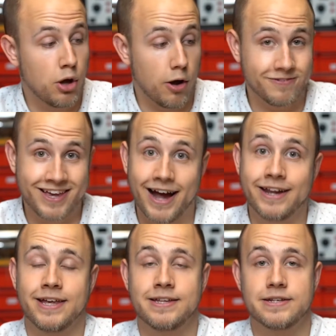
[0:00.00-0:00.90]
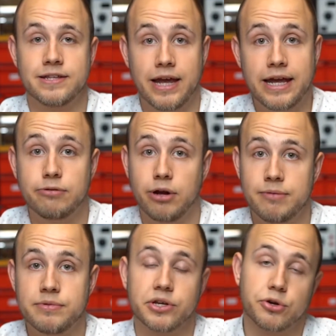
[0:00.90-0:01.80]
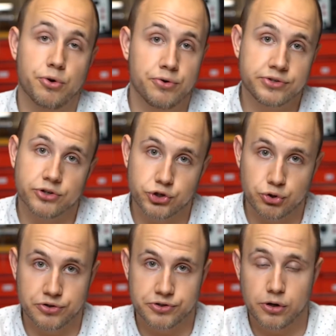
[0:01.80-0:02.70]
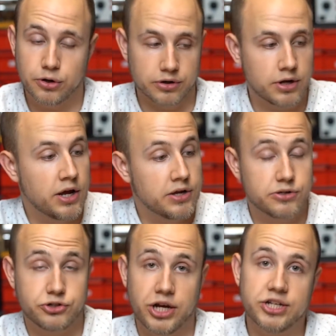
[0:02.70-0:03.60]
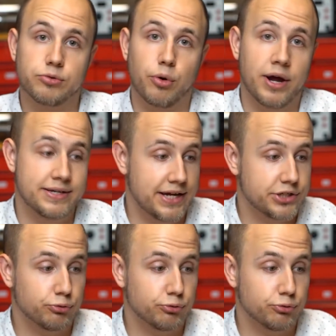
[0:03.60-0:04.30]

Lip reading: of cutting into the heater elements and causing a short circuit. So JGAurora has had to